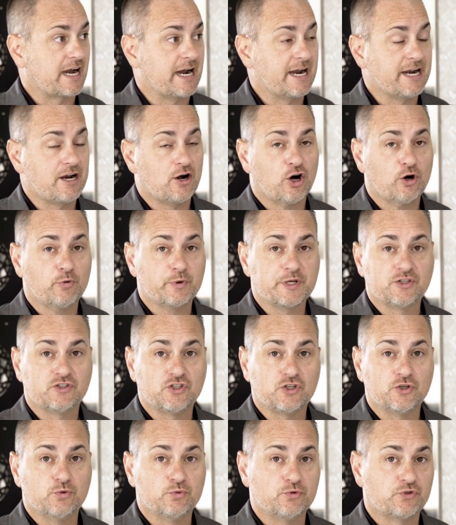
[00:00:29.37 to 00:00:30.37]
Okay. I
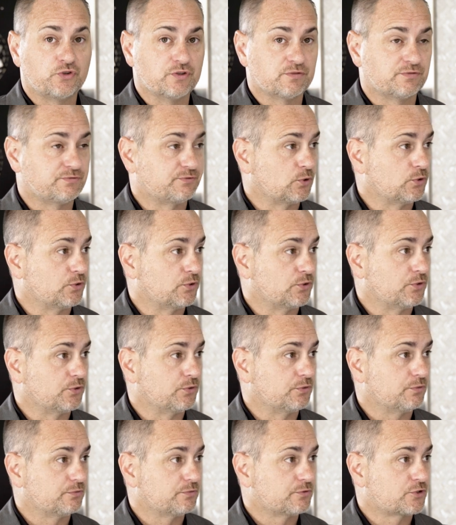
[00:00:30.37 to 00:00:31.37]
always use the
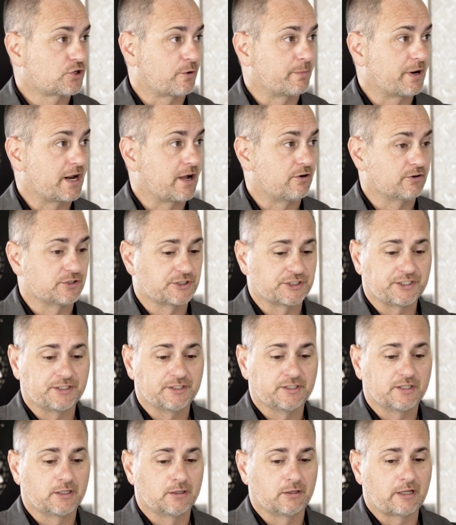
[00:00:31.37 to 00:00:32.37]
full
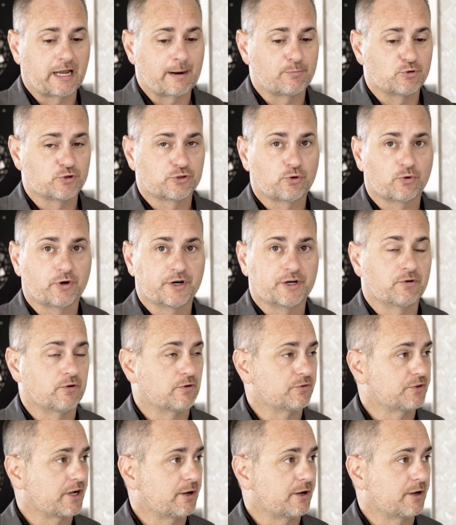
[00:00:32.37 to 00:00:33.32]
terminology laboratory grown